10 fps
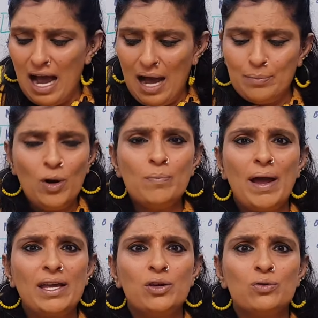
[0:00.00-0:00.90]
I'm not
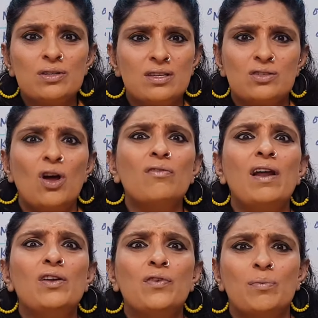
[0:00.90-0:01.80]
buying you this. This is not
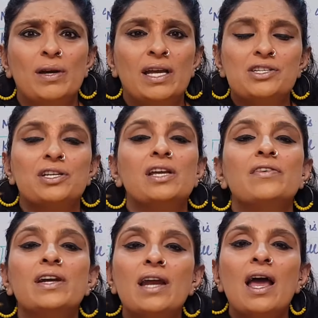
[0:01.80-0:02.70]
value for money. And she'll leave
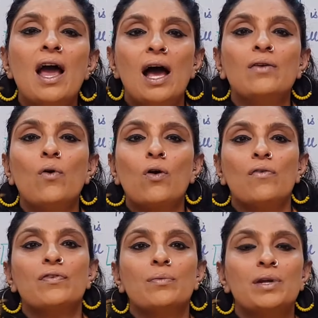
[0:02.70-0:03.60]
it and walk
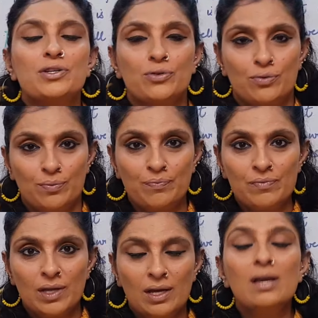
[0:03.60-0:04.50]
off from that showroom.
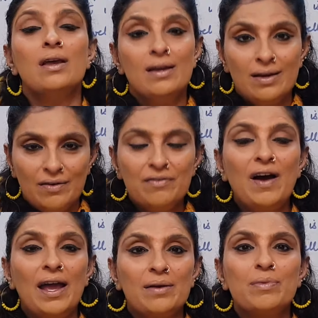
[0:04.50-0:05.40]

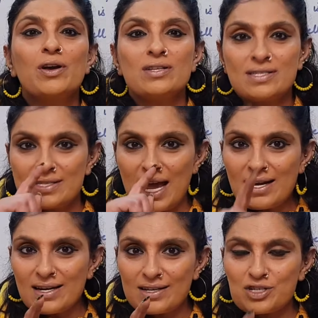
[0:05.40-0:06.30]
Why? Because
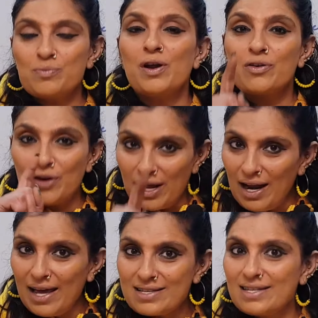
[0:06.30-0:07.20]
that customer
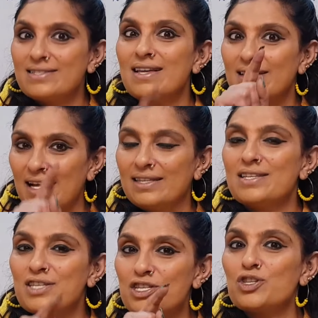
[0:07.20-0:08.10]
realizes that
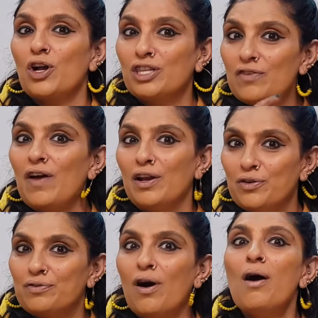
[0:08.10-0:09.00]
this is not the
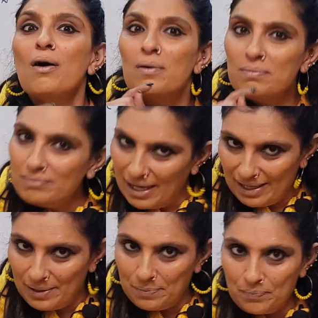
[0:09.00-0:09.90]
value for money.
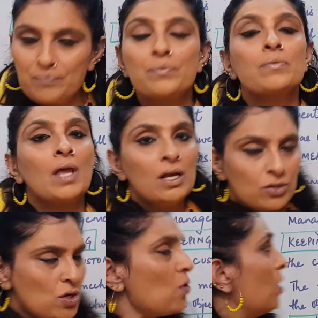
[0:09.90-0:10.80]

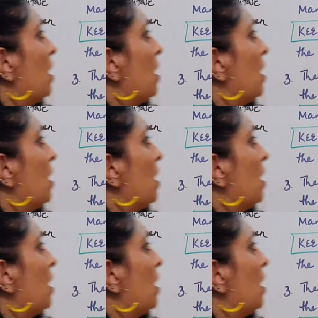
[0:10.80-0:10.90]
So